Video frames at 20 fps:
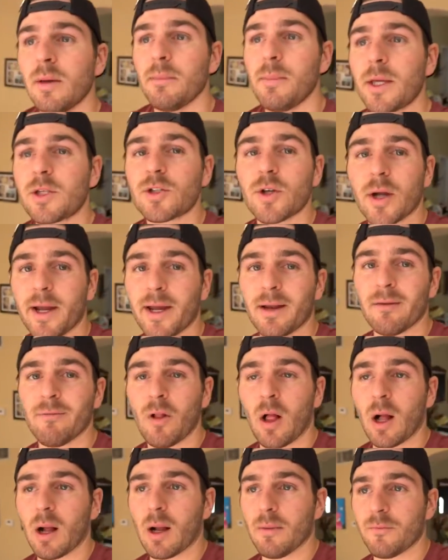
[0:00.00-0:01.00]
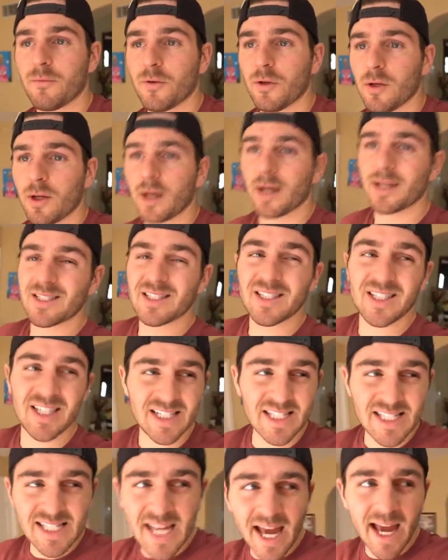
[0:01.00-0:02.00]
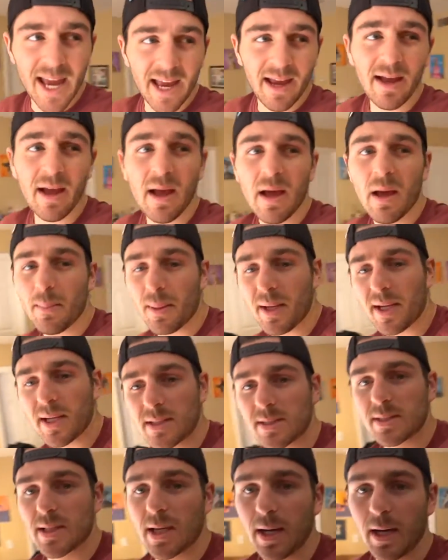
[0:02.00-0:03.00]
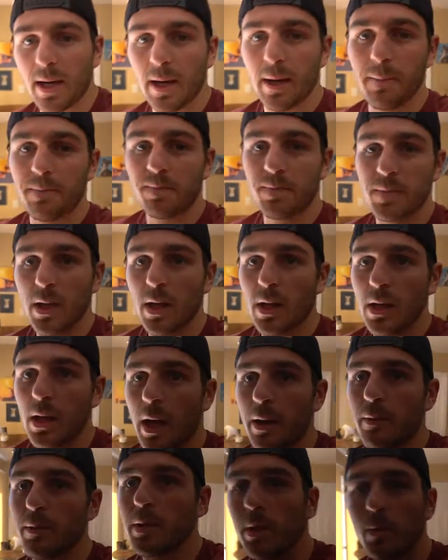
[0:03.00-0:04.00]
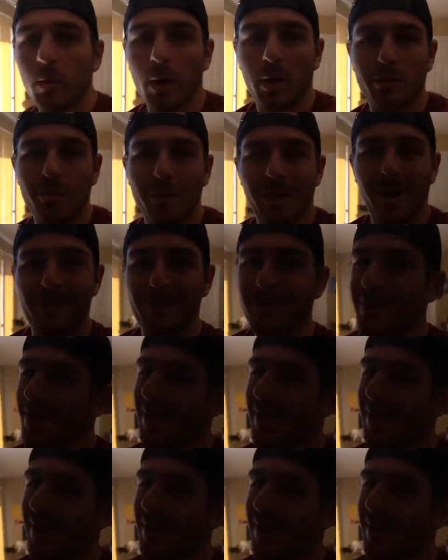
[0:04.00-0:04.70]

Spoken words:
make sure I get a vlog up for you guys today, because I really want you to have a